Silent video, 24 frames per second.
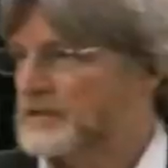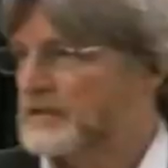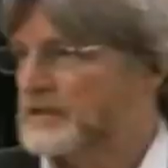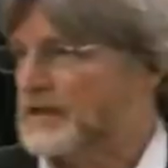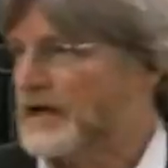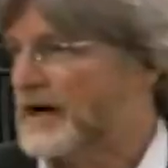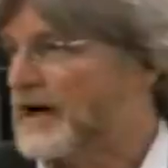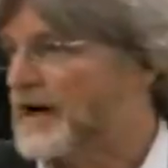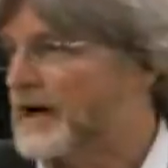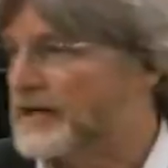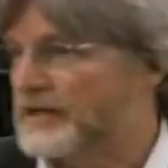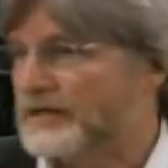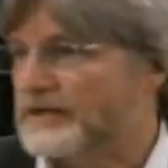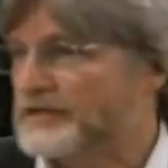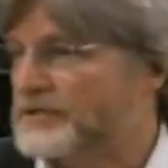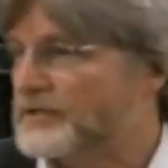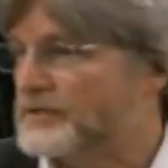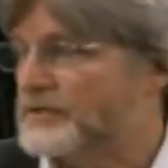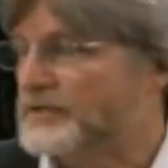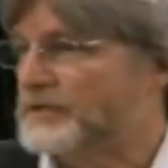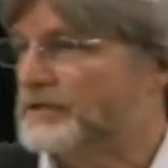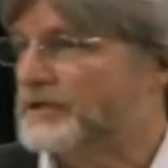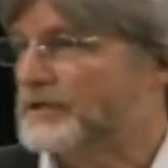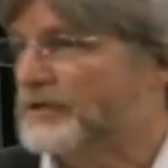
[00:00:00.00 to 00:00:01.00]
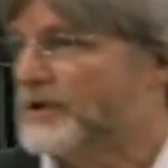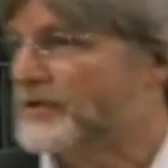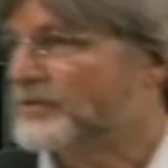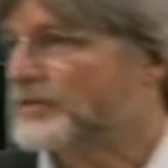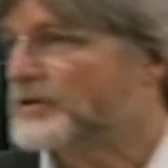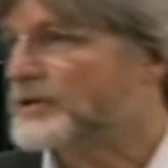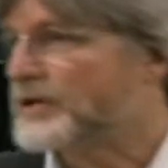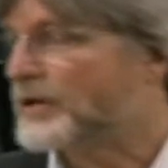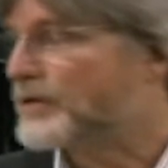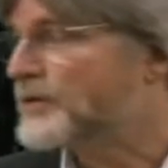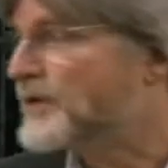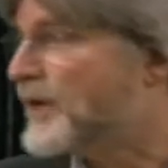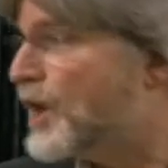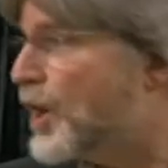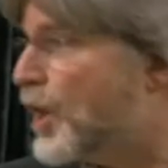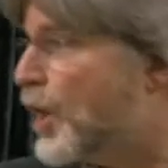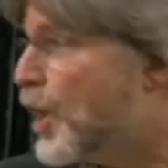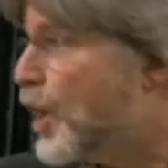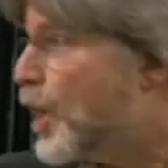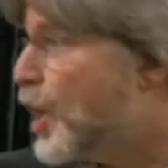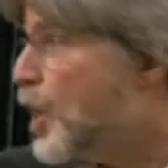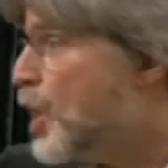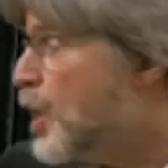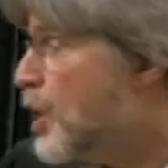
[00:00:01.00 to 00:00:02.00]
a higher note and a lower note.
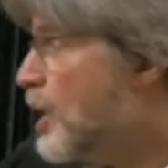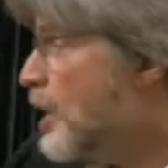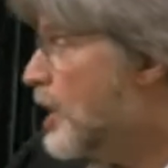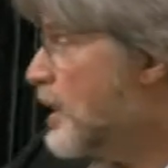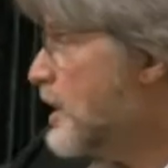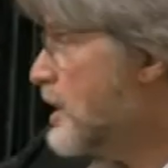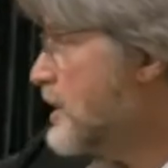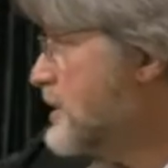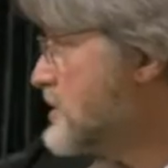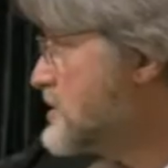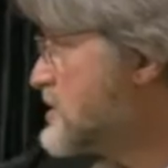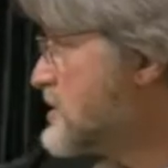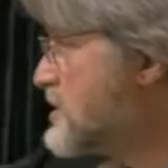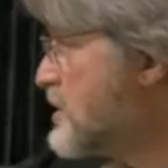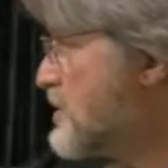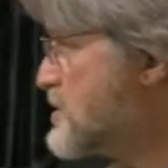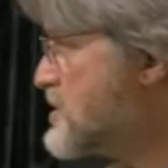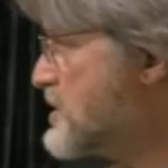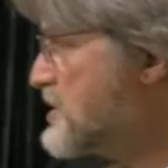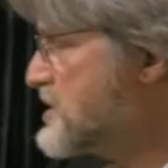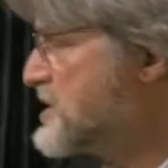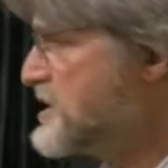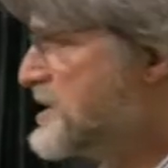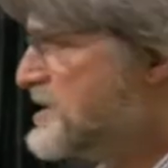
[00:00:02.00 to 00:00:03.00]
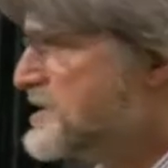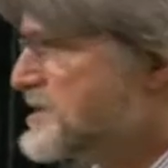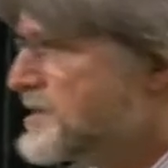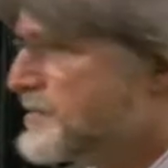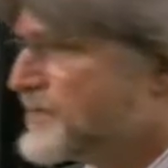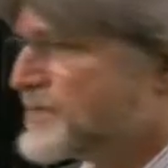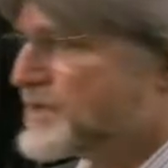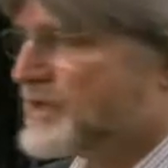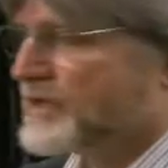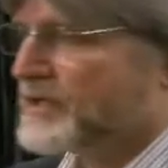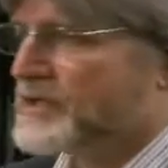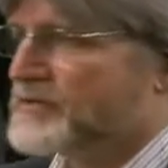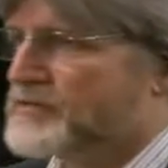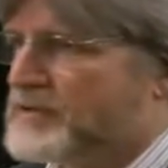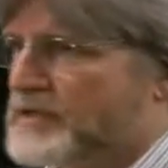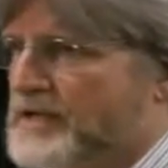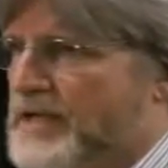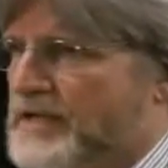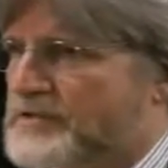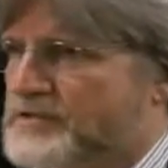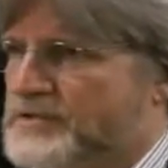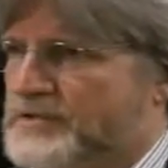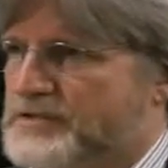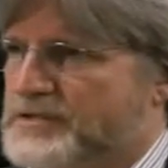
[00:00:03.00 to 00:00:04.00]
Social systems are
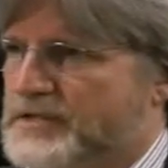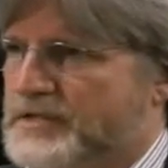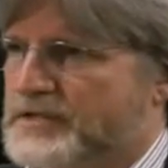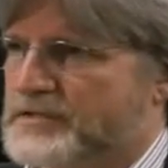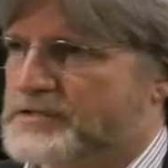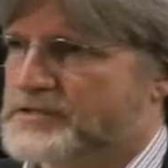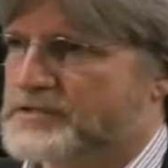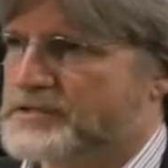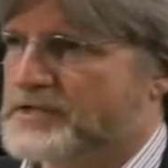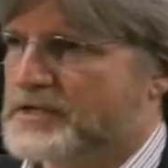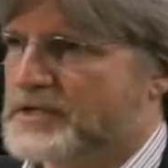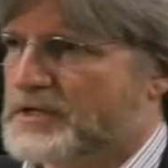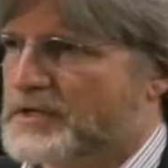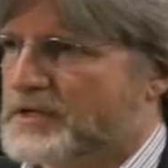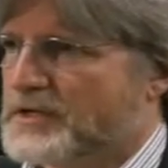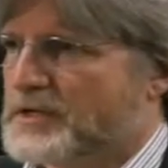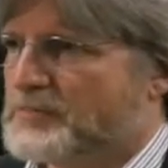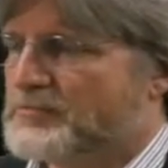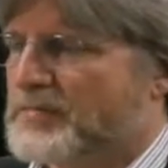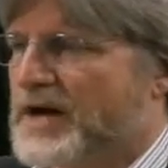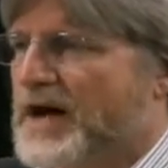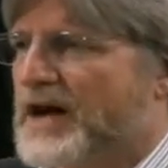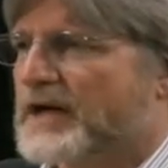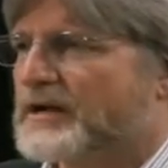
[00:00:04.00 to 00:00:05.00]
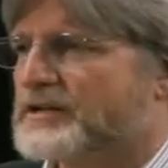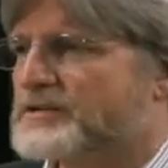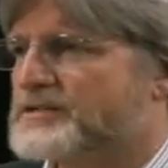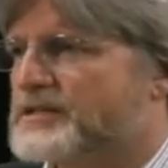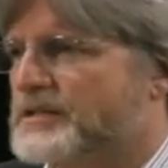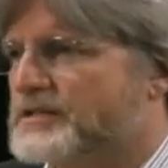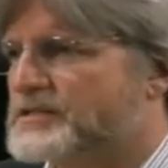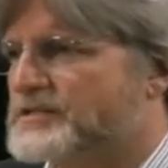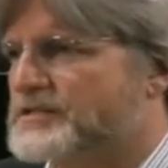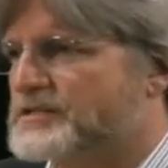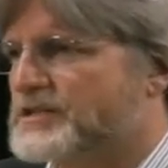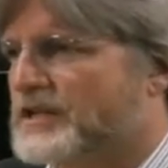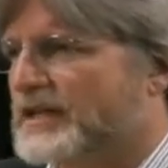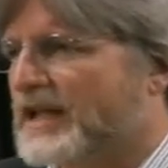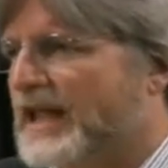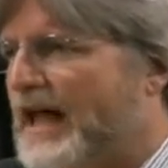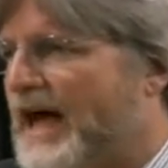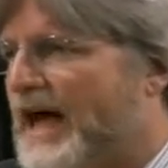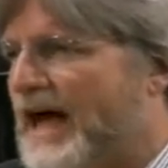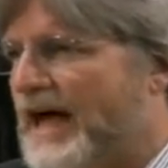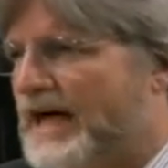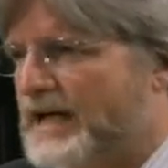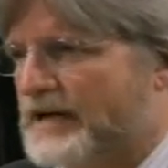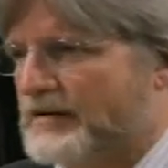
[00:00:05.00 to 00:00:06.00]
living entities. Politics is
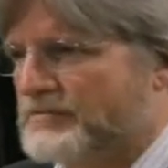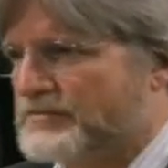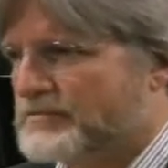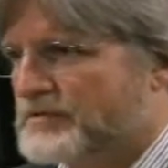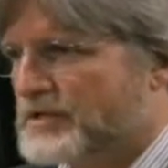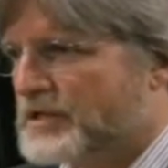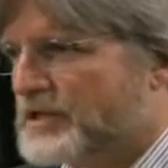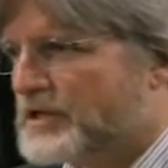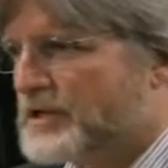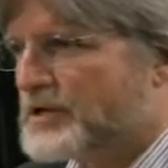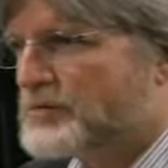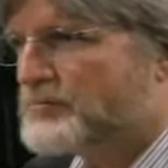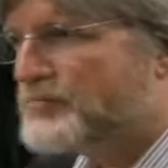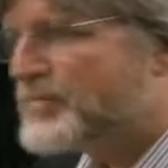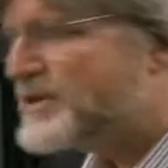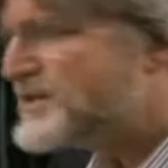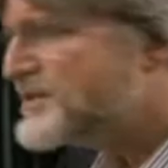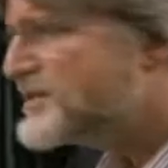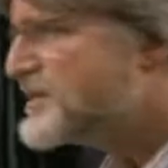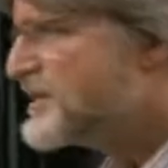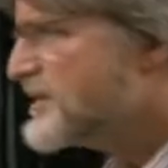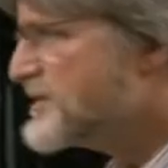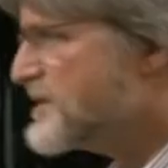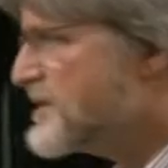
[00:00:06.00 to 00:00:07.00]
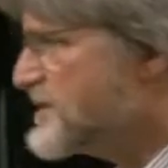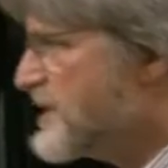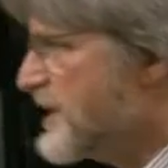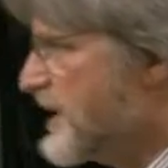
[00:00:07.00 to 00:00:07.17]
alive. Business is